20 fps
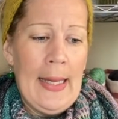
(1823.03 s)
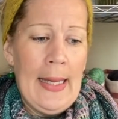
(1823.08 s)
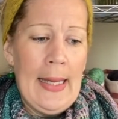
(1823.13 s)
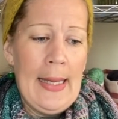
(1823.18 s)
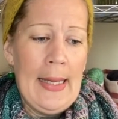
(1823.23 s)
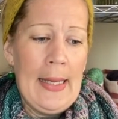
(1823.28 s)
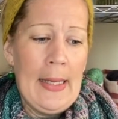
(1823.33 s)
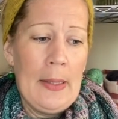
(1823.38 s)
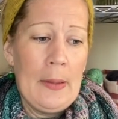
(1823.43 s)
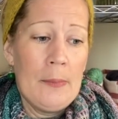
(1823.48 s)

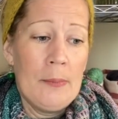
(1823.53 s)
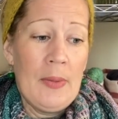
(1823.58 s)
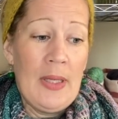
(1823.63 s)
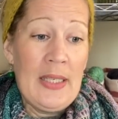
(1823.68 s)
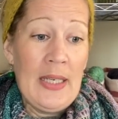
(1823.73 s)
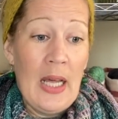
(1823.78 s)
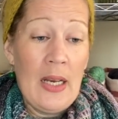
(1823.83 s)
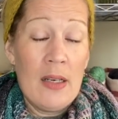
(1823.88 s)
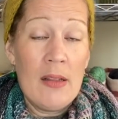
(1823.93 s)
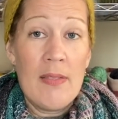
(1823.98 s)
Um,
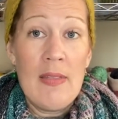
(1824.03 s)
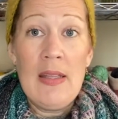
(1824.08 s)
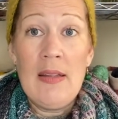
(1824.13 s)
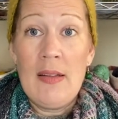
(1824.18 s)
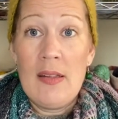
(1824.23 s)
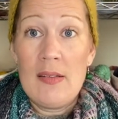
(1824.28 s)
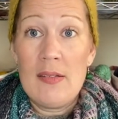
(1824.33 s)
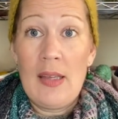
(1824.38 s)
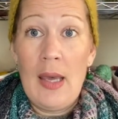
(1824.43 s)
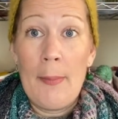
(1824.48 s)
another thing
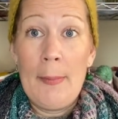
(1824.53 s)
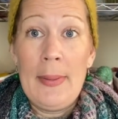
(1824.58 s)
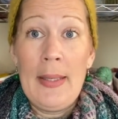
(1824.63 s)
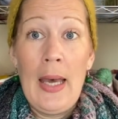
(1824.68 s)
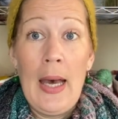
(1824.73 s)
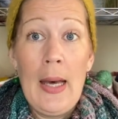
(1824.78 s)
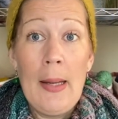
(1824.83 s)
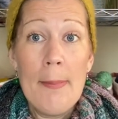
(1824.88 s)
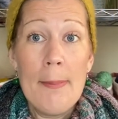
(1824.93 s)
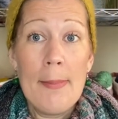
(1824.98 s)
that's coming
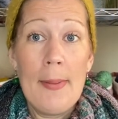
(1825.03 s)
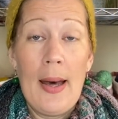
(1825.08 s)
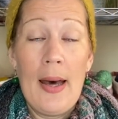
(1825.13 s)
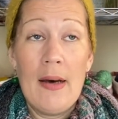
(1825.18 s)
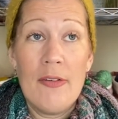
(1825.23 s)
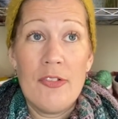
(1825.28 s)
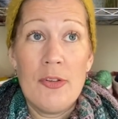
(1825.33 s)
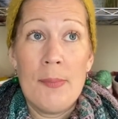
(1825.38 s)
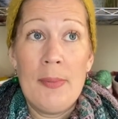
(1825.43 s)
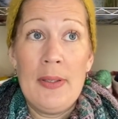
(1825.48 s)
up
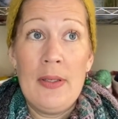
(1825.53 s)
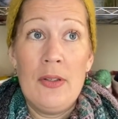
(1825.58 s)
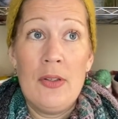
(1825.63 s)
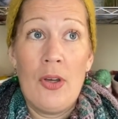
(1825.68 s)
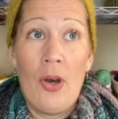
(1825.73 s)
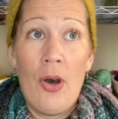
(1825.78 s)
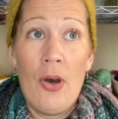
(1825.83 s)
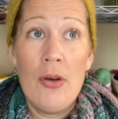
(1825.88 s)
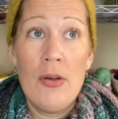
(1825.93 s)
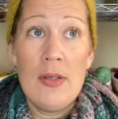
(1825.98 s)
after
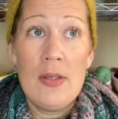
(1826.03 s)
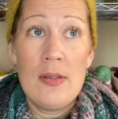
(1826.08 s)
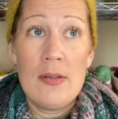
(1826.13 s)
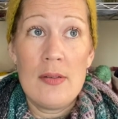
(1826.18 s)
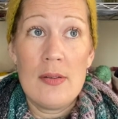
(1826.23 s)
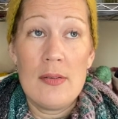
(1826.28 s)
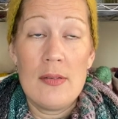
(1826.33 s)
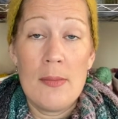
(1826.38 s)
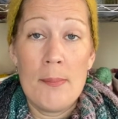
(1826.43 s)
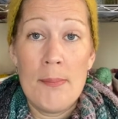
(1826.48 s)
Bendigo
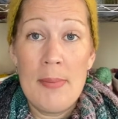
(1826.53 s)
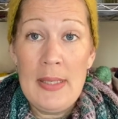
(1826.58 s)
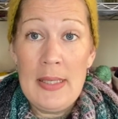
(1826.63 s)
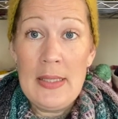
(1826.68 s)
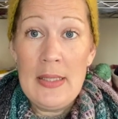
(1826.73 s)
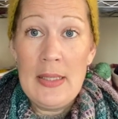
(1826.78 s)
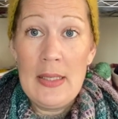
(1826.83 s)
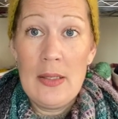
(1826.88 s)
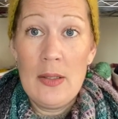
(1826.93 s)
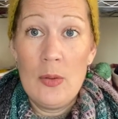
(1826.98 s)
is the big